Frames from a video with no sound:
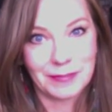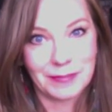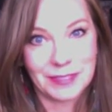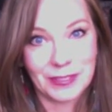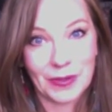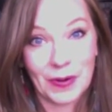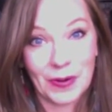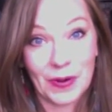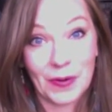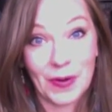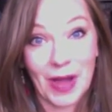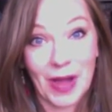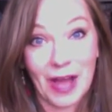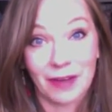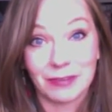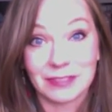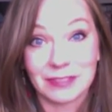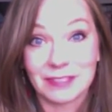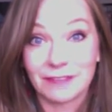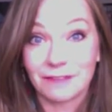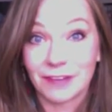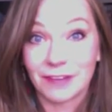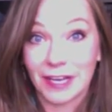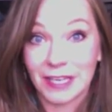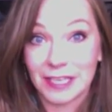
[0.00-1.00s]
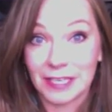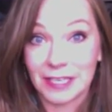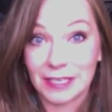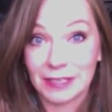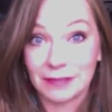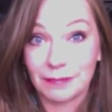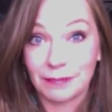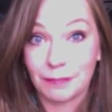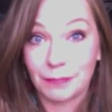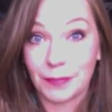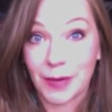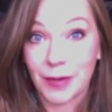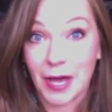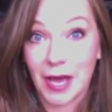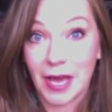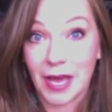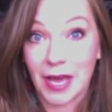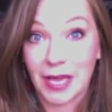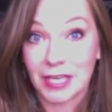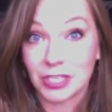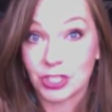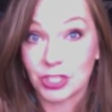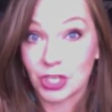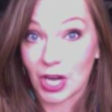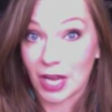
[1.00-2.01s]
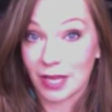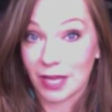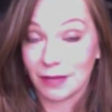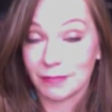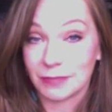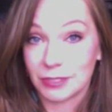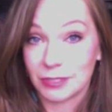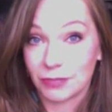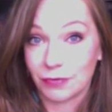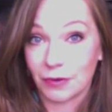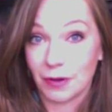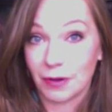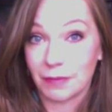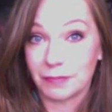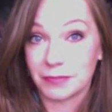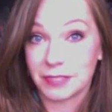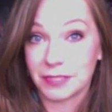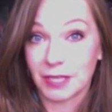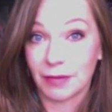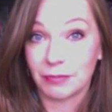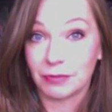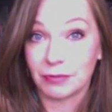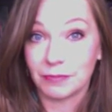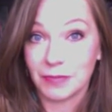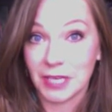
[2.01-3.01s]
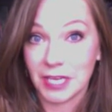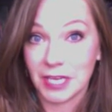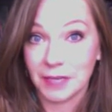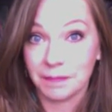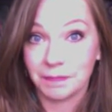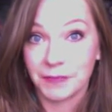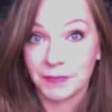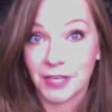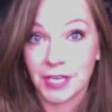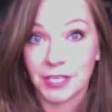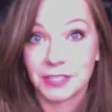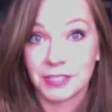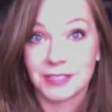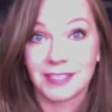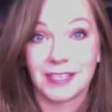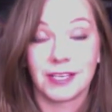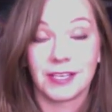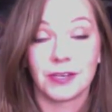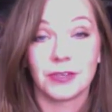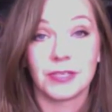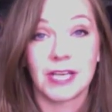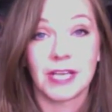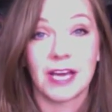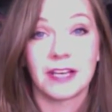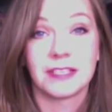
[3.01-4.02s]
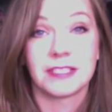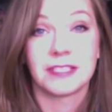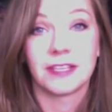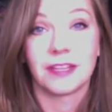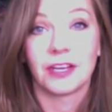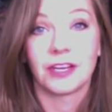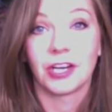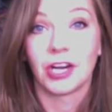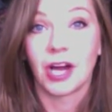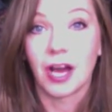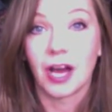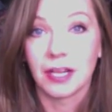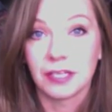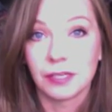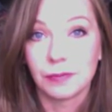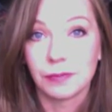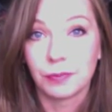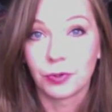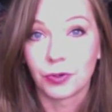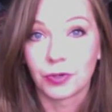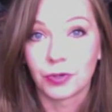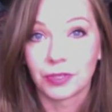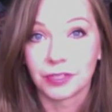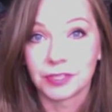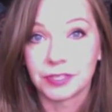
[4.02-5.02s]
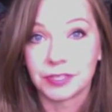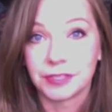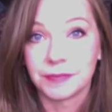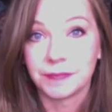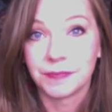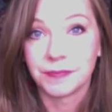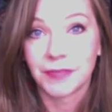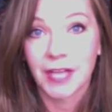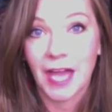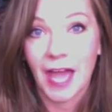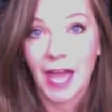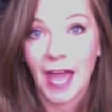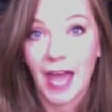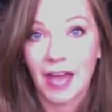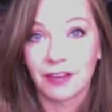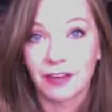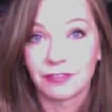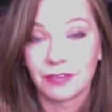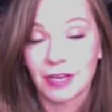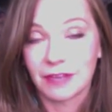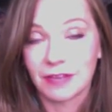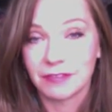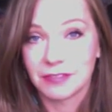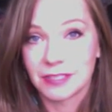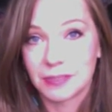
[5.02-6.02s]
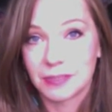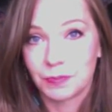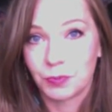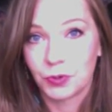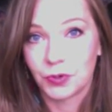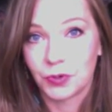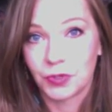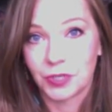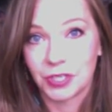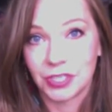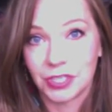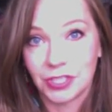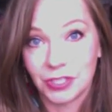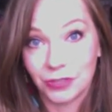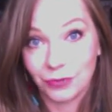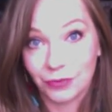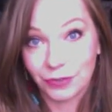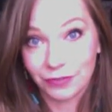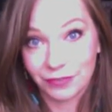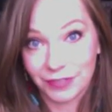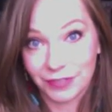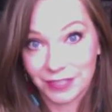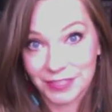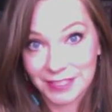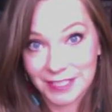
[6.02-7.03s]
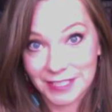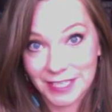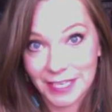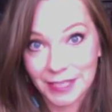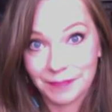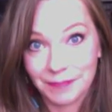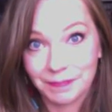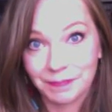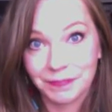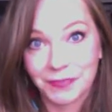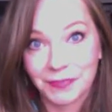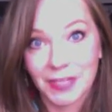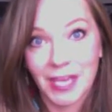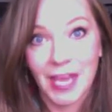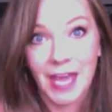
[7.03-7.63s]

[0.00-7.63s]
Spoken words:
So I was invited by James from Double Me to go down to their Hollow Portal at Ravensbourne University,